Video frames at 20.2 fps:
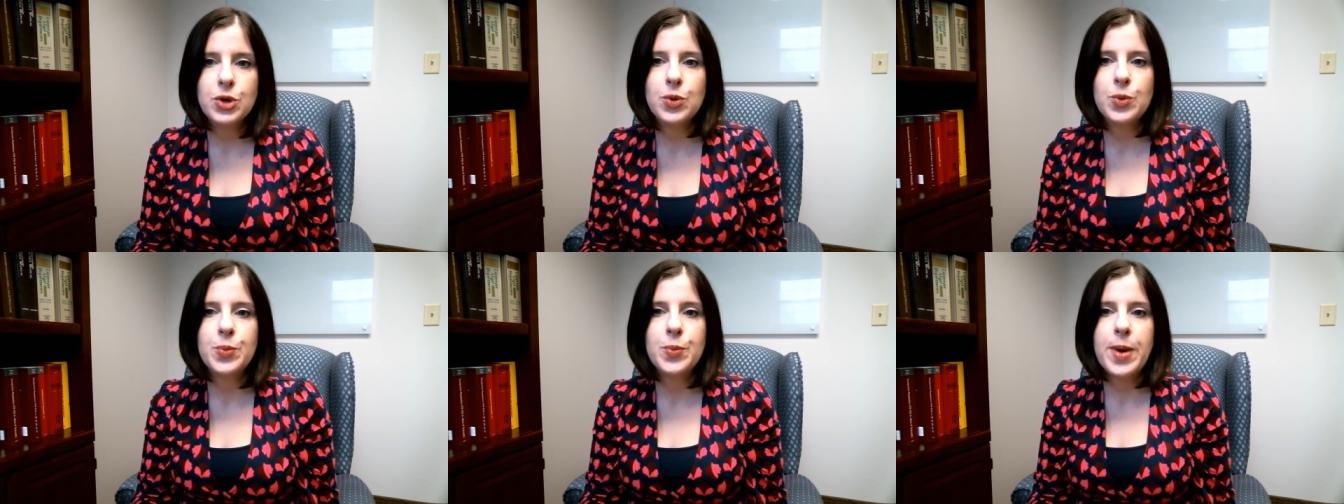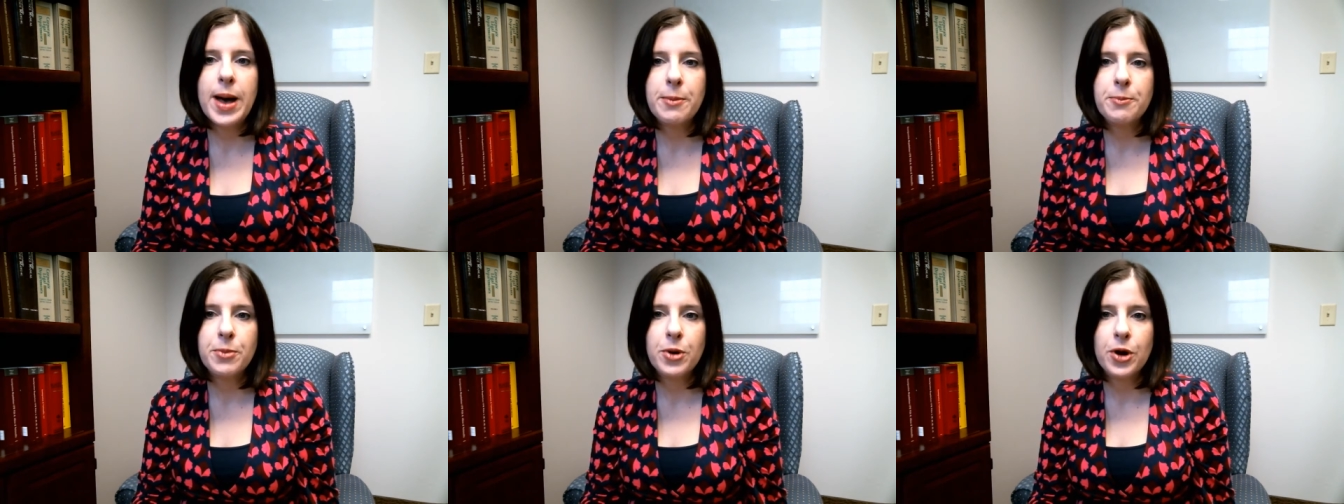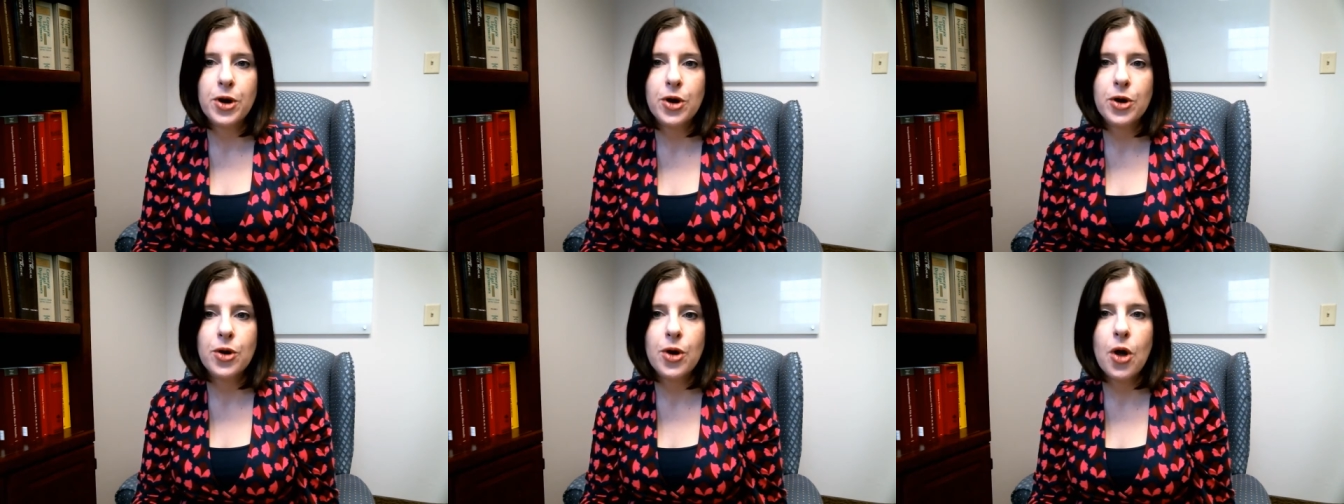
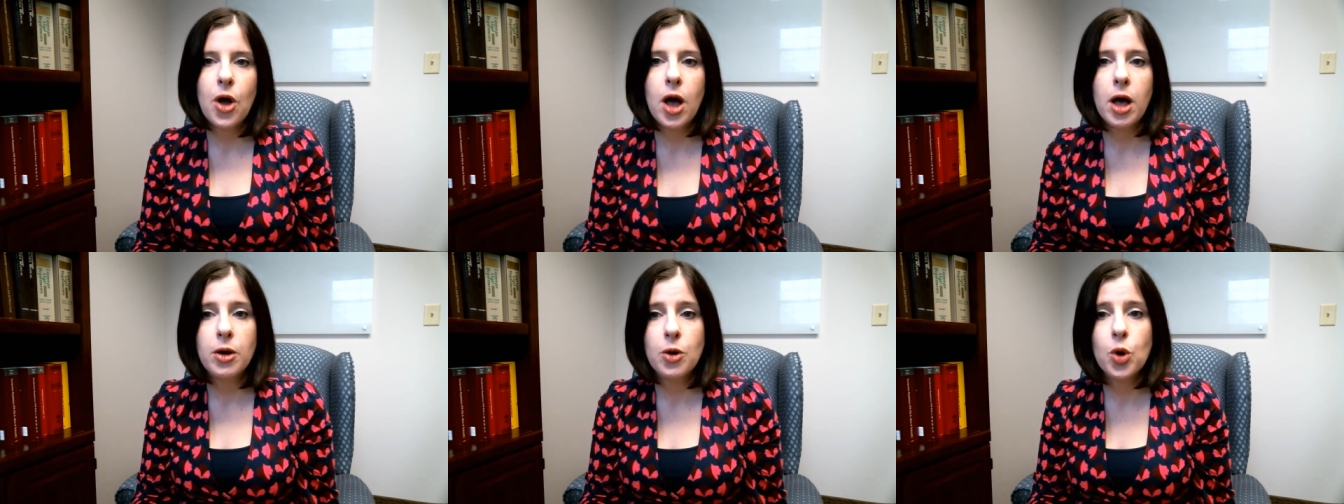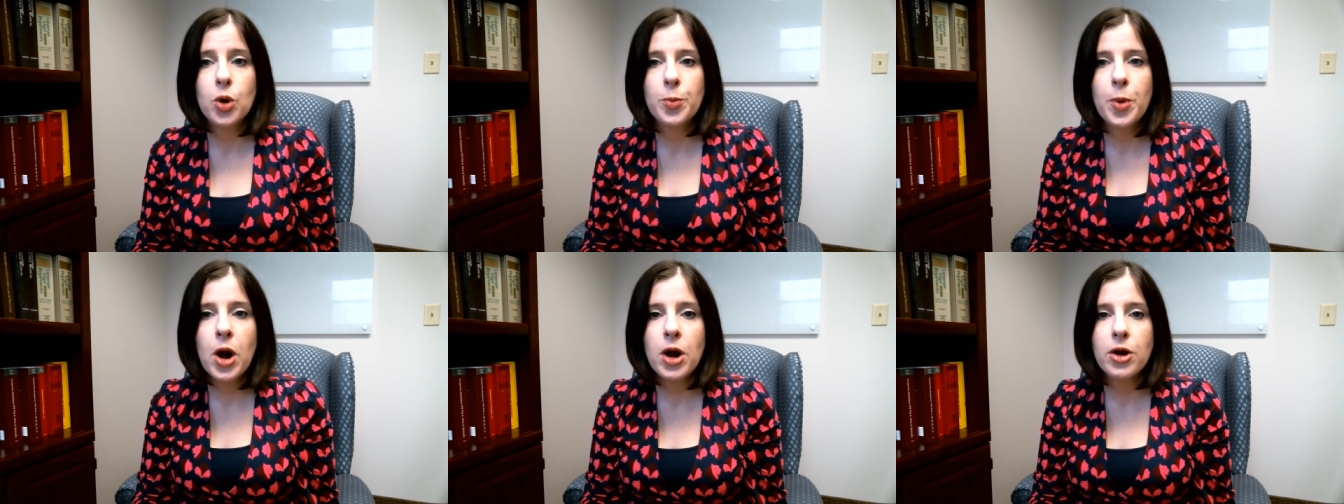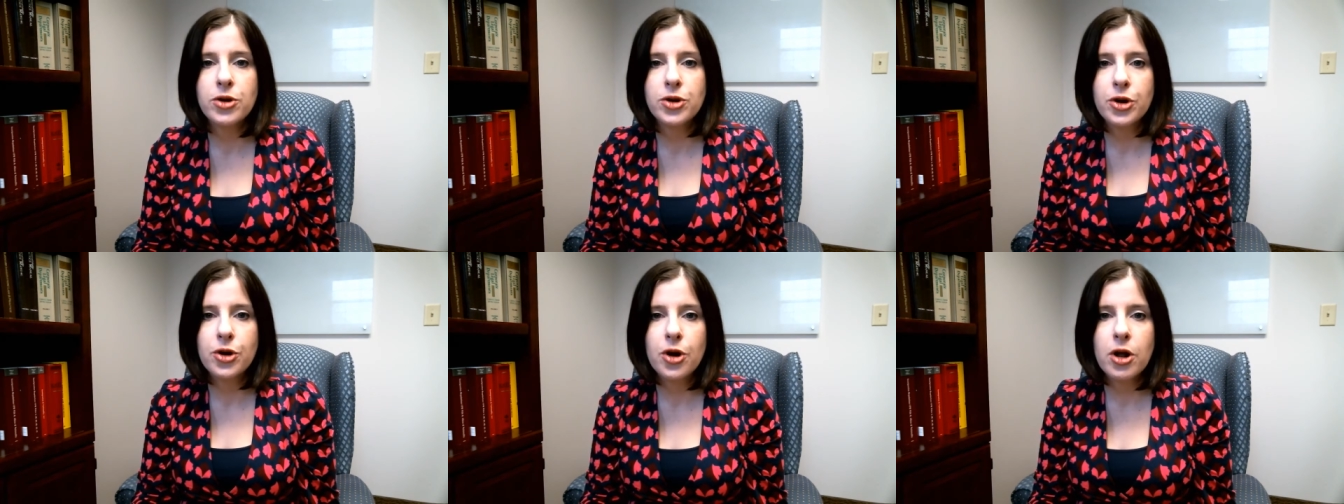member or
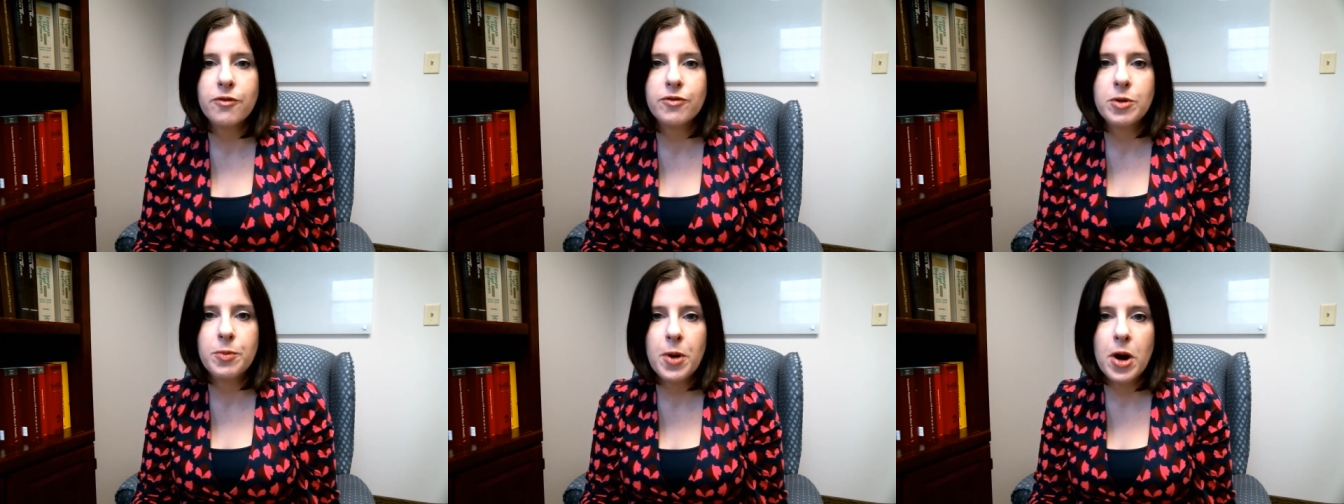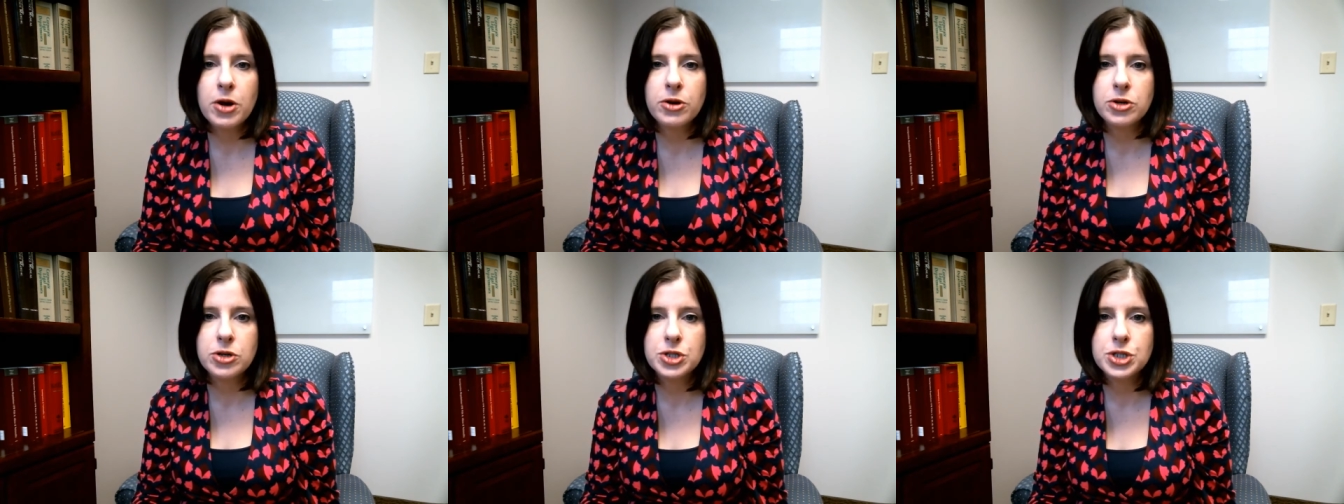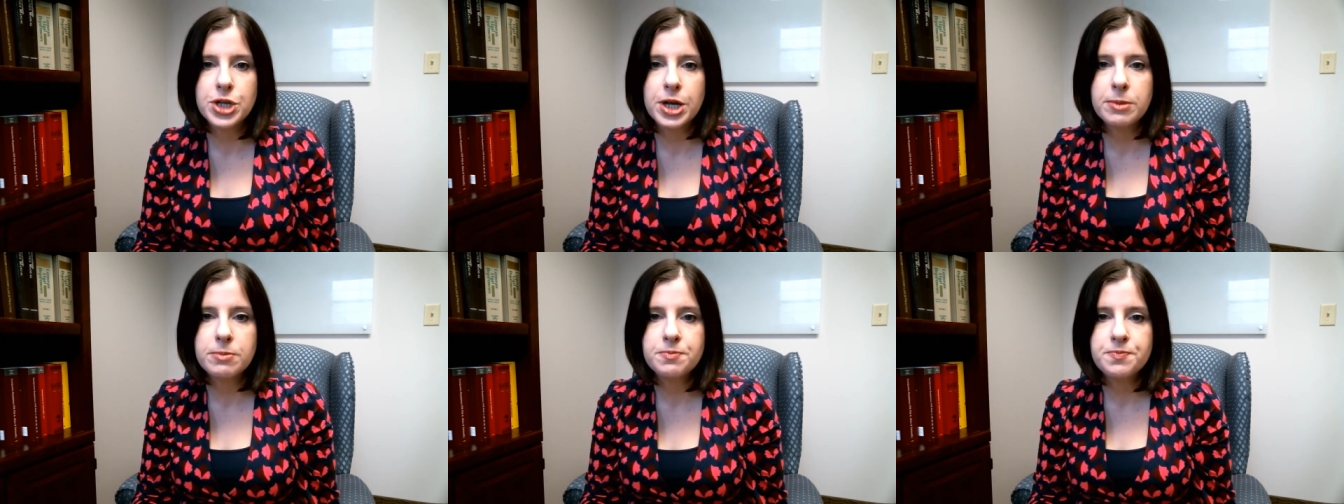partner of the
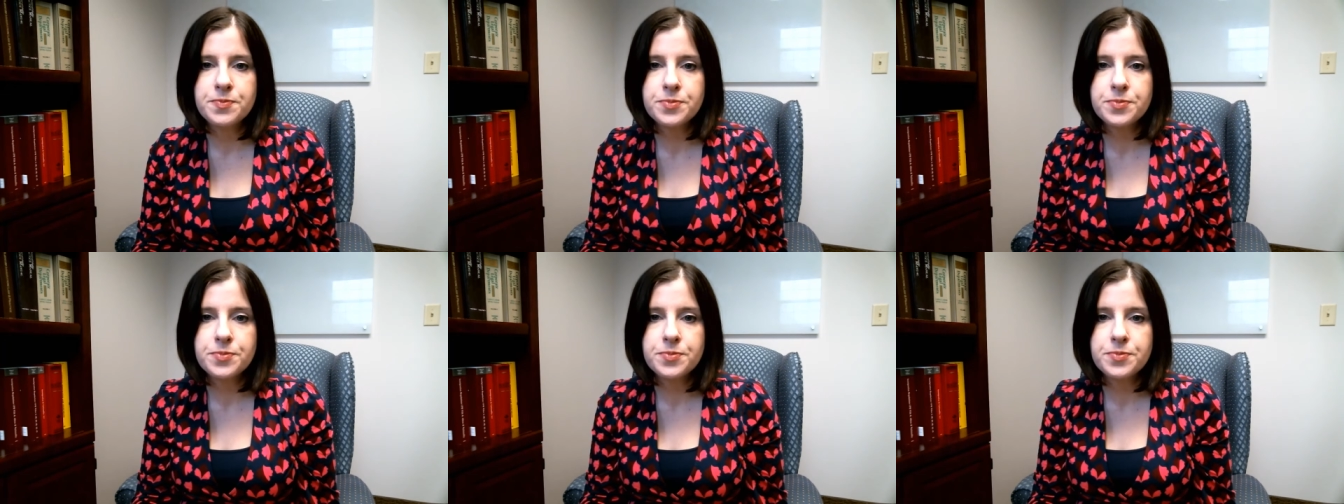partnership.